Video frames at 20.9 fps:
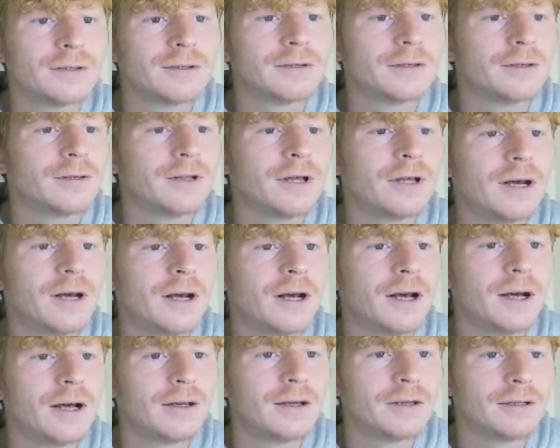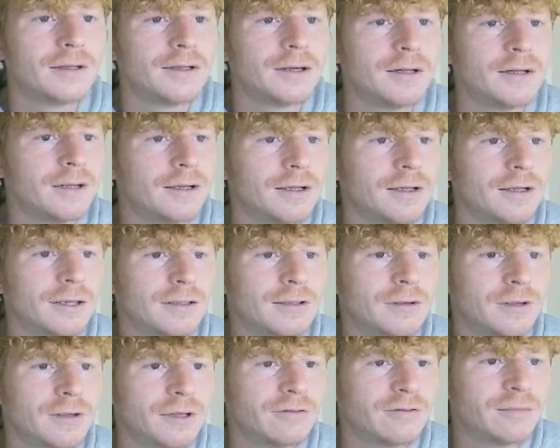Nah. It's
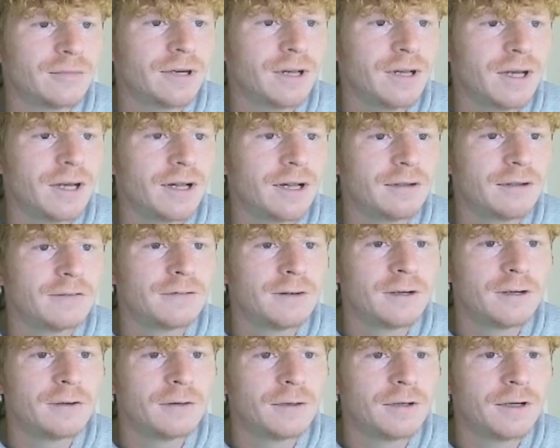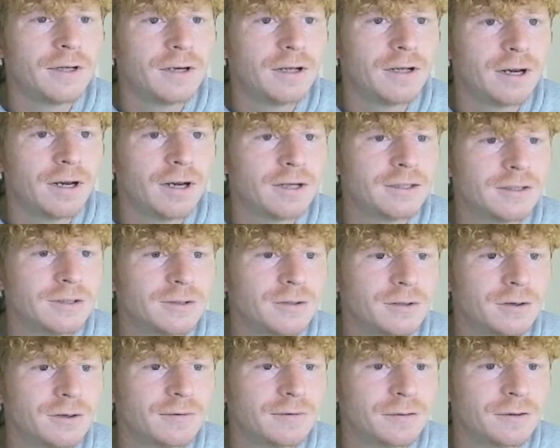not giving me anything good here, guys.
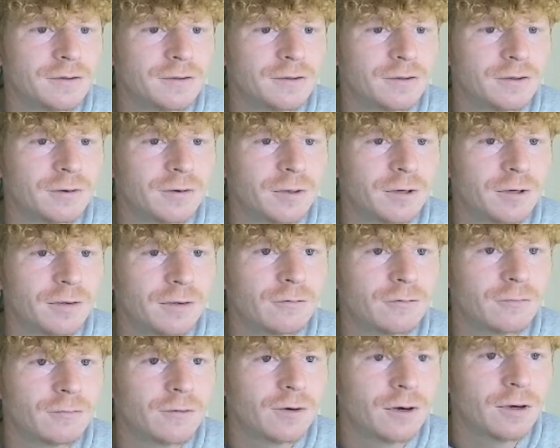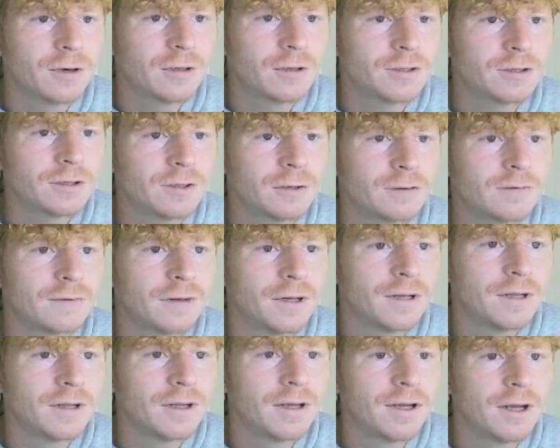Nothing at all. We're going to have to rock our
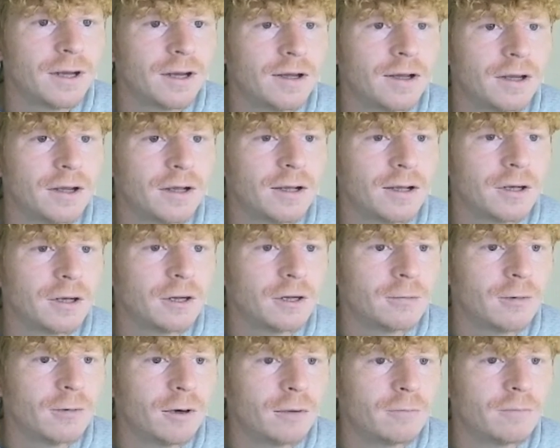snowflake there. Come on.